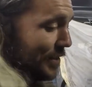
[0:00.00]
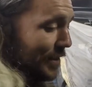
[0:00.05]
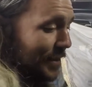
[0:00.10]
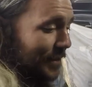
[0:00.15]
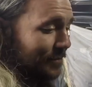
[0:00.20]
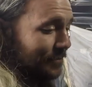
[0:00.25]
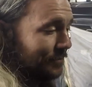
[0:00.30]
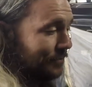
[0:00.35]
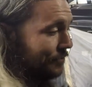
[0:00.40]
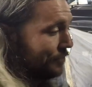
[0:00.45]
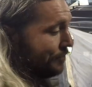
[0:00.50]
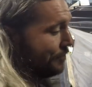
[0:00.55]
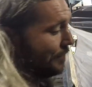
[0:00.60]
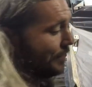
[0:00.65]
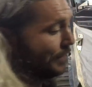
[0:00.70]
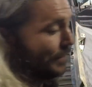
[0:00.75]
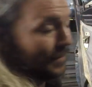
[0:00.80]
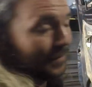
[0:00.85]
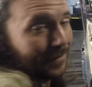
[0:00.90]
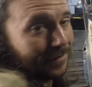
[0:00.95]
that
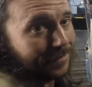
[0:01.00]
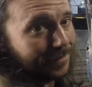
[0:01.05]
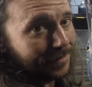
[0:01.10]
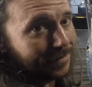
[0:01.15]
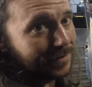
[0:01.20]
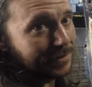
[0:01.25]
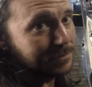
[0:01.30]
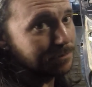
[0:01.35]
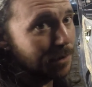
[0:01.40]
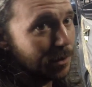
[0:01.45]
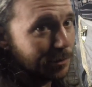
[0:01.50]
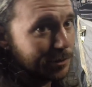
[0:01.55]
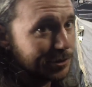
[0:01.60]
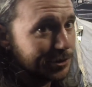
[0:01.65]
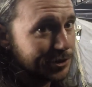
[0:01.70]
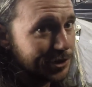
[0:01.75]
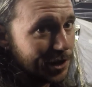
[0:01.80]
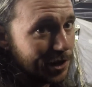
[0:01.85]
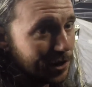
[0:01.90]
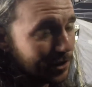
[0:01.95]
this
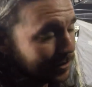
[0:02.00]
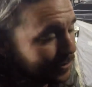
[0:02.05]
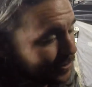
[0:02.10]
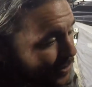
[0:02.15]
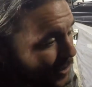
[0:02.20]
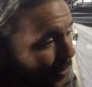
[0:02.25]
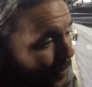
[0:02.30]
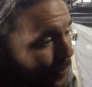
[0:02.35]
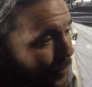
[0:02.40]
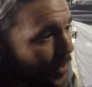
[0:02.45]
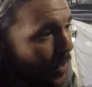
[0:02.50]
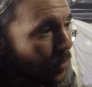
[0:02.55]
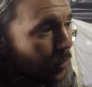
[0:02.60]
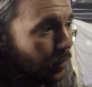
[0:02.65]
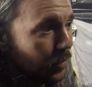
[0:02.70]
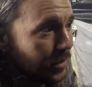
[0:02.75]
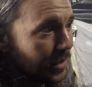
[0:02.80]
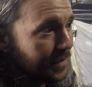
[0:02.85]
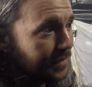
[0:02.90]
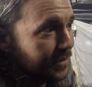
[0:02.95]
motor's junk. So
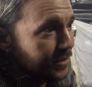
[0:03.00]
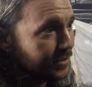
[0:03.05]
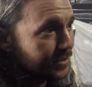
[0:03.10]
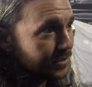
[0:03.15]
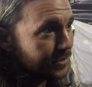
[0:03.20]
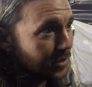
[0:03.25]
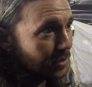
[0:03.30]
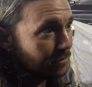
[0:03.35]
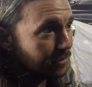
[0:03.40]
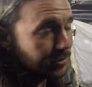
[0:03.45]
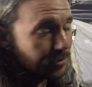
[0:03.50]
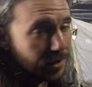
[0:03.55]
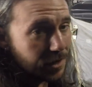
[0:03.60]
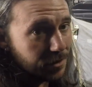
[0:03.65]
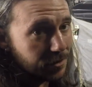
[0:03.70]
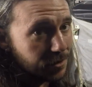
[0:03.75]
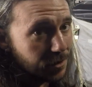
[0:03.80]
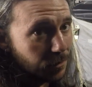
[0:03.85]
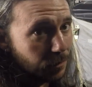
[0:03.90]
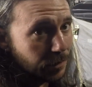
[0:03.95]
we'll let the service
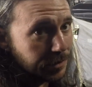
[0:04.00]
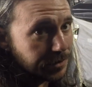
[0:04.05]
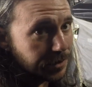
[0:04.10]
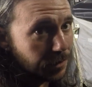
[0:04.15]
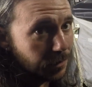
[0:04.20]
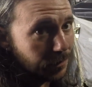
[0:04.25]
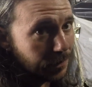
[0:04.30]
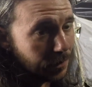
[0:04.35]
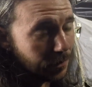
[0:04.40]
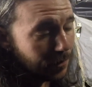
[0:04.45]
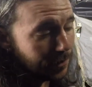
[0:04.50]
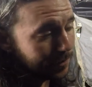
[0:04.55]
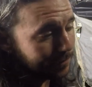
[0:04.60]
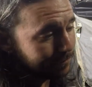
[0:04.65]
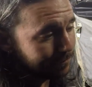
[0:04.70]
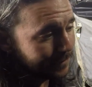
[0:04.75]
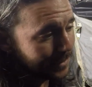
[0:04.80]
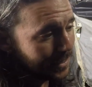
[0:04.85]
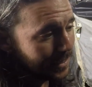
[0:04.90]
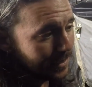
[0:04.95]
writer know what's going
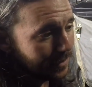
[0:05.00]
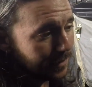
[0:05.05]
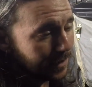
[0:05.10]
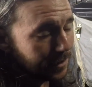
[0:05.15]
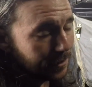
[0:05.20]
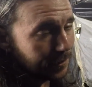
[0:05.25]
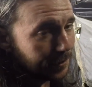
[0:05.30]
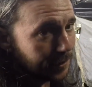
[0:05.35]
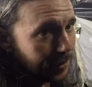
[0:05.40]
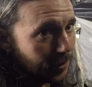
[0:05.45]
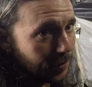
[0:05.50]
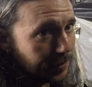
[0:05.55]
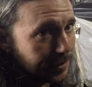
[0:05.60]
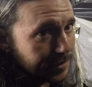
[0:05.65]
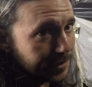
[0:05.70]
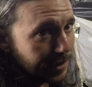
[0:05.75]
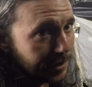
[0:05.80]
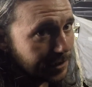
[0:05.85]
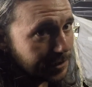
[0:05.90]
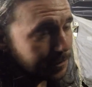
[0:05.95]
on, let her call
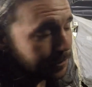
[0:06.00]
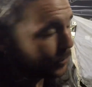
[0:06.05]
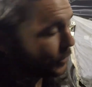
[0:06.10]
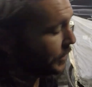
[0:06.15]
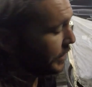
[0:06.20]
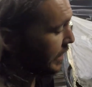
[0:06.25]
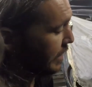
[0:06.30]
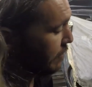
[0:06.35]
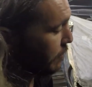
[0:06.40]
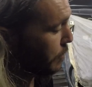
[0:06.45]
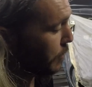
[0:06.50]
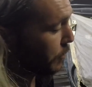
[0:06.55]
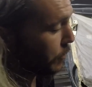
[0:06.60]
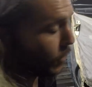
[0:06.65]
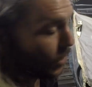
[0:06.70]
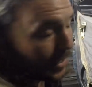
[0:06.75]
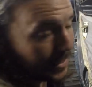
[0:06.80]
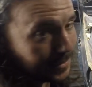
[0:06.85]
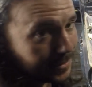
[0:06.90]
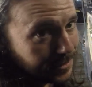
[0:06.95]
this customer and give them a
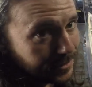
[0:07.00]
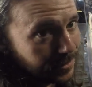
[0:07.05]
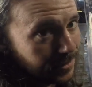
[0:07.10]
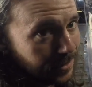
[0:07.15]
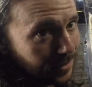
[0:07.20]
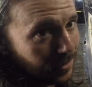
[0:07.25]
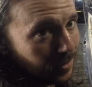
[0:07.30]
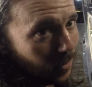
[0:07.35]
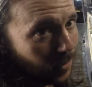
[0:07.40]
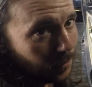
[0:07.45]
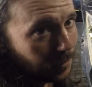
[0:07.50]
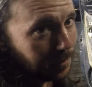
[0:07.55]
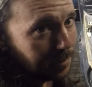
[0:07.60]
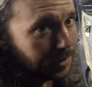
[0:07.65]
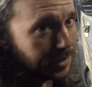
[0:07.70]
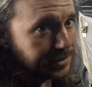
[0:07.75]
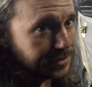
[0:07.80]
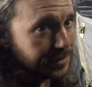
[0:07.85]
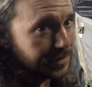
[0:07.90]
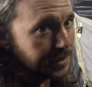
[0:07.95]
price on
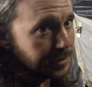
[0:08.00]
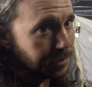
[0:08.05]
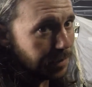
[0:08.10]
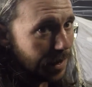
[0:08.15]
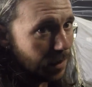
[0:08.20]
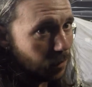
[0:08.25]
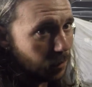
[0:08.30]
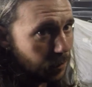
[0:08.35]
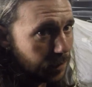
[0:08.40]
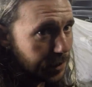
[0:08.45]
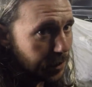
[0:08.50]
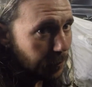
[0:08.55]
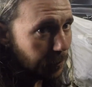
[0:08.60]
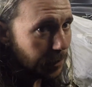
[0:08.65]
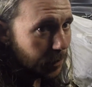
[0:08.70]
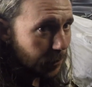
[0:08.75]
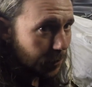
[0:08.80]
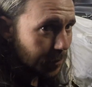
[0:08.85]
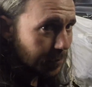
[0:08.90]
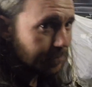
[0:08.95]
replacing this power window
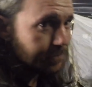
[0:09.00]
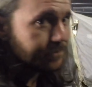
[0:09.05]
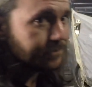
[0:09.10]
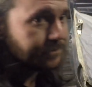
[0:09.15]
motor.